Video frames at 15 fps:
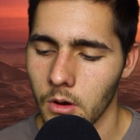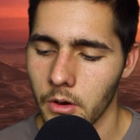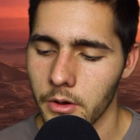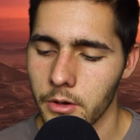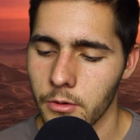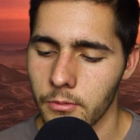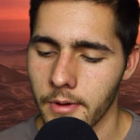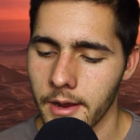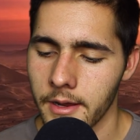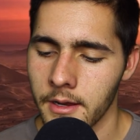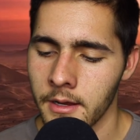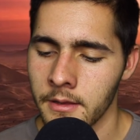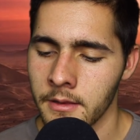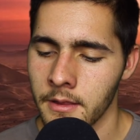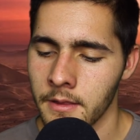are you right
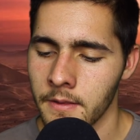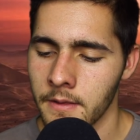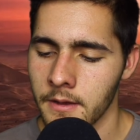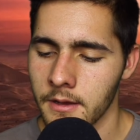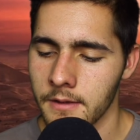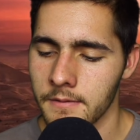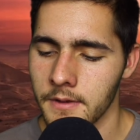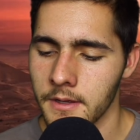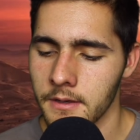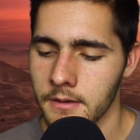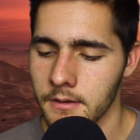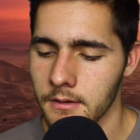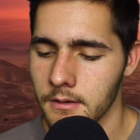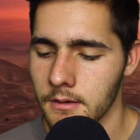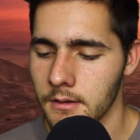in the thick of
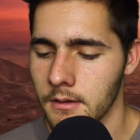it?